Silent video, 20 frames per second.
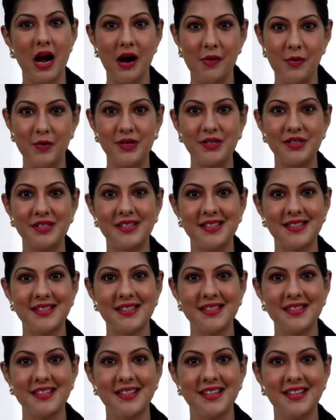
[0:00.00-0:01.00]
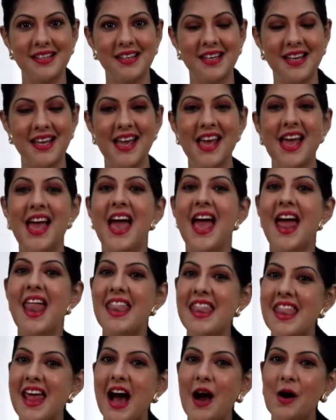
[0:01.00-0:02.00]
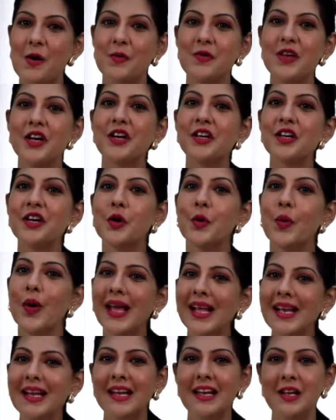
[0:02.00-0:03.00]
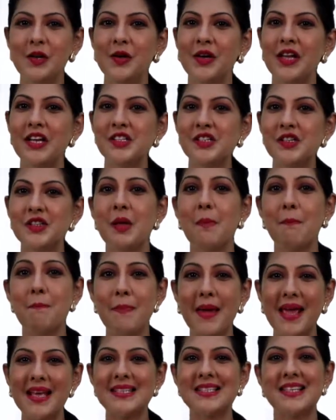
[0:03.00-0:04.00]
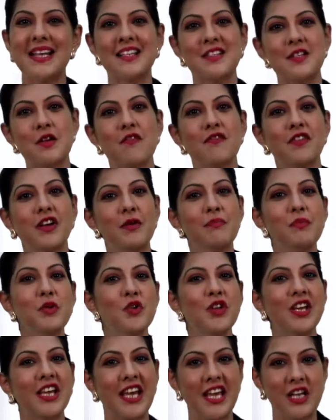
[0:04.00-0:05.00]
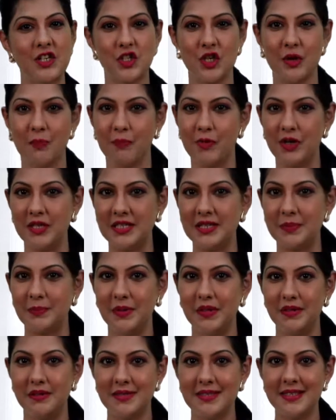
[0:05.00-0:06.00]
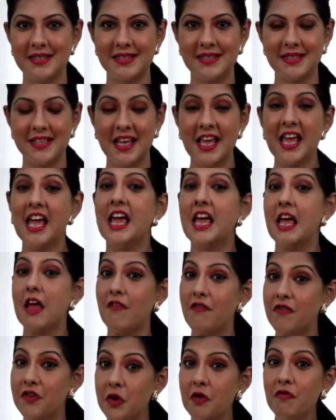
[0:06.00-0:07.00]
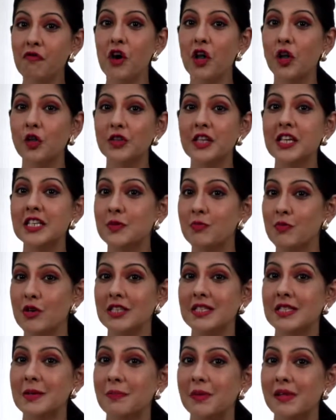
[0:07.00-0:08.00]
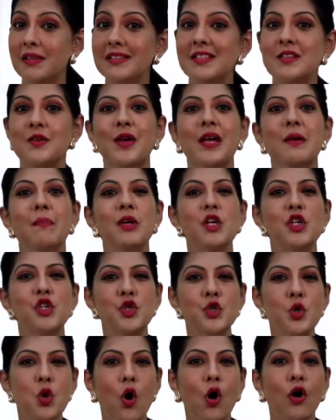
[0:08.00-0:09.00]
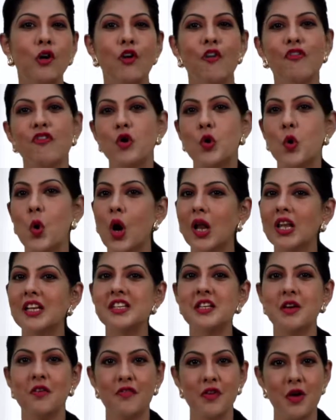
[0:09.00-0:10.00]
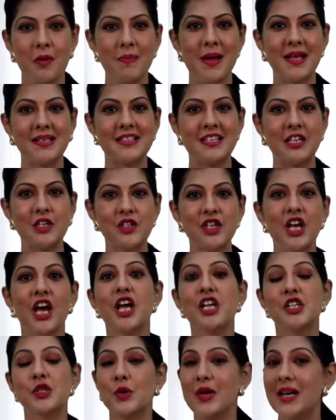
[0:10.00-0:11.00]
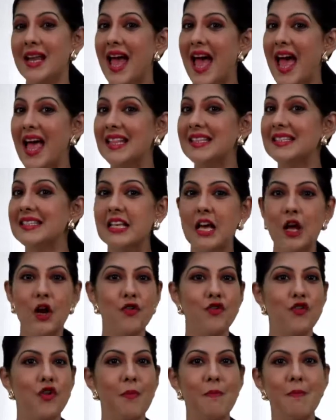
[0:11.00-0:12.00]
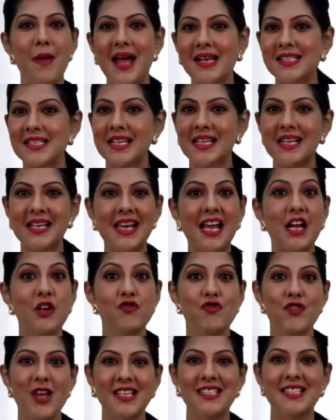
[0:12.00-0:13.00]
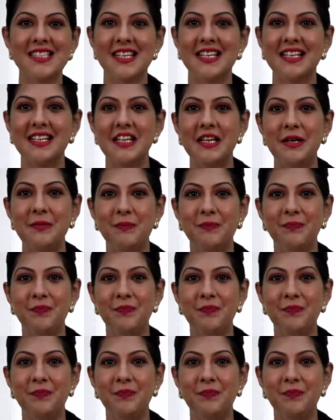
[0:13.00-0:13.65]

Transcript: hours. Now, we're going to quickly look into the basics of communication principles. If you follow these principles, you can be sure of quality of your message to enhance dramatically and drastically.